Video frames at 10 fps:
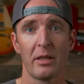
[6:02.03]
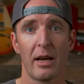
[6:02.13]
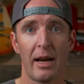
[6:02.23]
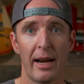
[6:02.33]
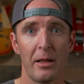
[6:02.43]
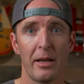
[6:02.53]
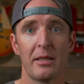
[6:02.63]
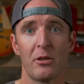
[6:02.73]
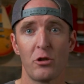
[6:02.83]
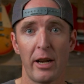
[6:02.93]
in the highlights
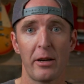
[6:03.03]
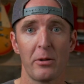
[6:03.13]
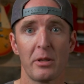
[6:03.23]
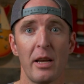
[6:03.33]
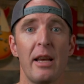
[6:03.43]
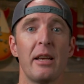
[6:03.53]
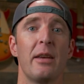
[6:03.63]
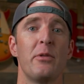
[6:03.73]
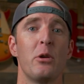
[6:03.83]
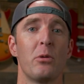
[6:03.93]
and shadows,
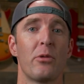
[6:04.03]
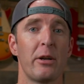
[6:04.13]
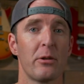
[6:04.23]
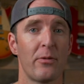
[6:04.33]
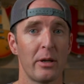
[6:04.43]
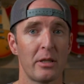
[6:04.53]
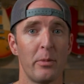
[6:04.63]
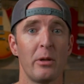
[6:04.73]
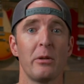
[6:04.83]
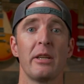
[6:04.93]
giving you greater
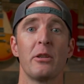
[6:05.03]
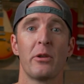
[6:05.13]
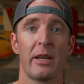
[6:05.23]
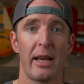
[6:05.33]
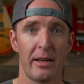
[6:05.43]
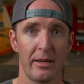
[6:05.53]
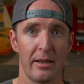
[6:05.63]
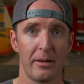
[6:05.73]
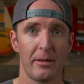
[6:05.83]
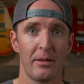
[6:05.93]
flexibility during
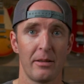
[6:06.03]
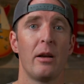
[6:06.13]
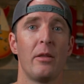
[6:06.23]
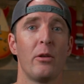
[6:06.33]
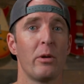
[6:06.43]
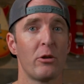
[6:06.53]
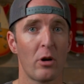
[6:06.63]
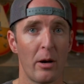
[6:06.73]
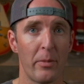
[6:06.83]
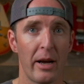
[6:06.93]
editing. The only
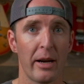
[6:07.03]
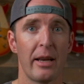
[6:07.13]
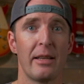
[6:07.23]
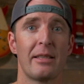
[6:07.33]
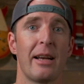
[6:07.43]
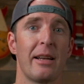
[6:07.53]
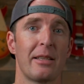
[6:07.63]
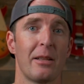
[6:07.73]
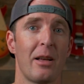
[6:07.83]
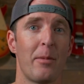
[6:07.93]
drawback is that it's
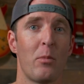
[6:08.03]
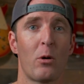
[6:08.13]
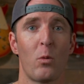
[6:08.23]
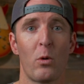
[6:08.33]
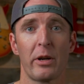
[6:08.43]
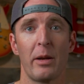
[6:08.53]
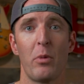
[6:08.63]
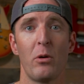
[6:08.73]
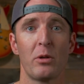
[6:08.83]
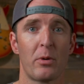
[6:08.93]
a lot more work in
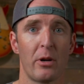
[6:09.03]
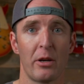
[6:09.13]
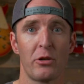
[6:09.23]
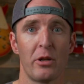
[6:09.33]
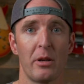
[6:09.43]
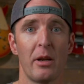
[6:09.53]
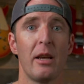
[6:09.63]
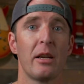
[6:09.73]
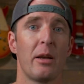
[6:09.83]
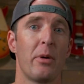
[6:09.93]
post-production
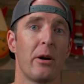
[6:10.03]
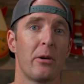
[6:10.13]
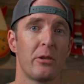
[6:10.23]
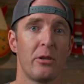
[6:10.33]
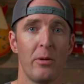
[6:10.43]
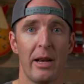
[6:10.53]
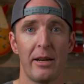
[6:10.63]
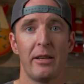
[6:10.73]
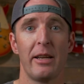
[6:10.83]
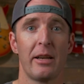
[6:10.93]
compared to
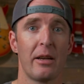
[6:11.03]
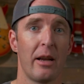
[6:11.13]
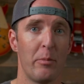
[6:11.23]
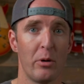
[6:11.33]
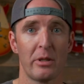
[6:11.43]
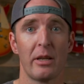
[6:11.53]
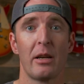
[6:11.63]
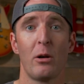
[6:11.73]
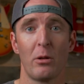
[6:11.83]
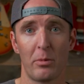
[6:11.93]
editing a built-in
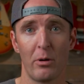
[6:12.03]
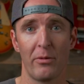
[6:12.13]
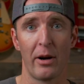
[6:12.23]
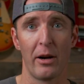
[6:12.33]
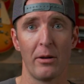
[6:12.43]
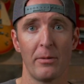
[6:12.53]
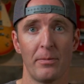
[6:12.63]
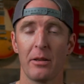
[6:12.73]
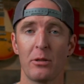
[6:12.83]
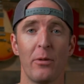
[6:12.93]
color profile.
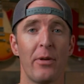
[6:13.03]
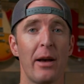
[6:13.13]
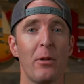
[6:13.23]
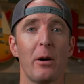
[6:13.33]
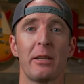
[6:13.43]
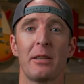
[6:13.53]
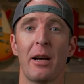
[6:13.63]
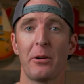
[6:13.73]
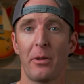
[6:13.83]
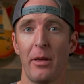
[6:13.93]
So if F-Log is not
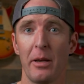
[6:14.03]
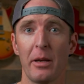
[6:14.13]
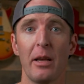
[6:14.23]
your thing,